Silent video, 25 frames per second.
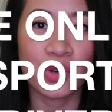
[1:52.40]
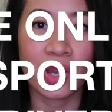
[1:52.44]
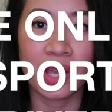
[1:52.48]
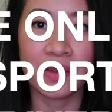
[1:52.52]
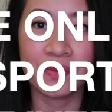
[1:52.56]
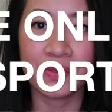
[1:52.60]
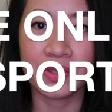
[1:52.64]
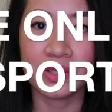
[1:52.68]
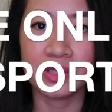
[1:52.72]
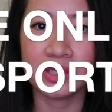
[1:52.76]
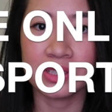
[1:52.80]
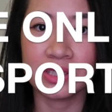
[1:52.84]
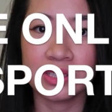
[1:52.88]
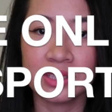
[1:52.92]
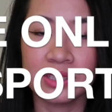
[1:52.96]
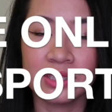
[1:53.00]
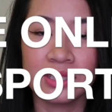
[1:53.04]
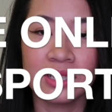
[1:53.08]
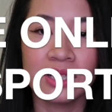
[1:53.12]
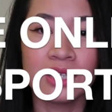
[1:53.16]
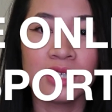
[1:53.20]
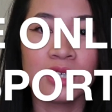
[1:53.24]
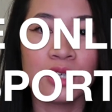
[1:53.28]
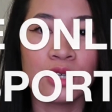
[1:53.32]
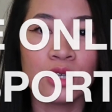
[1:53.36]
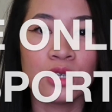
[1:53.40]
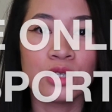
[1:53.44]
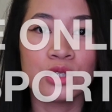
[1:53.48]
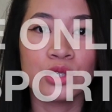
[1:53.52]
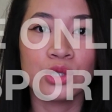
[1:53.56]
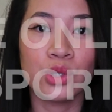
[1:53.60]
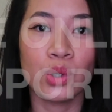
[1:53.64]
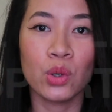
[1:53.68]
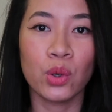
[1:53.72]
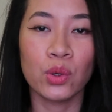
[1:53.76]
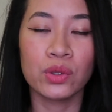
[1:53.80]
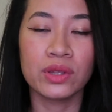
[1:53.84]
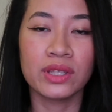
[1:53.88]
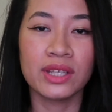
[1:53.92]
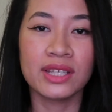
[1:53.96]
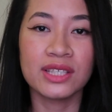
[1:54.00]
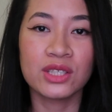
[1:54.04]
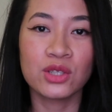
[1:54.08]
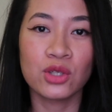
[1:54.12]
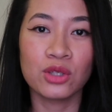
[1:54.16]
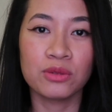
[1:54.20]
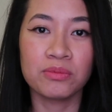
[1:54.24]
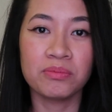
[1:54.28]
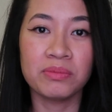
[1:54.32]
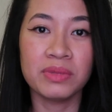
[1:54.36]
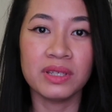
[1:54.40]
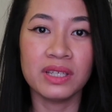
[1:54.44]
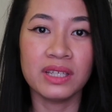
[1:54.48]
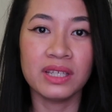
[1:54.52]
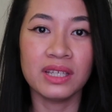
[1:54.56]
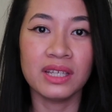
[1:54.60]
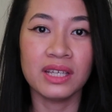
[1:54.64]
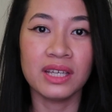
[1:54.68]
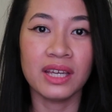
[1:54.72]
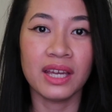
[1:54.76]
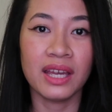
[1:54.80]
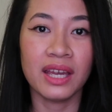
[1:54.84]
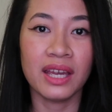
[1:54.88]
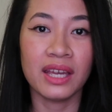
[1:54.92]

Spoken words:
drivers. So this could be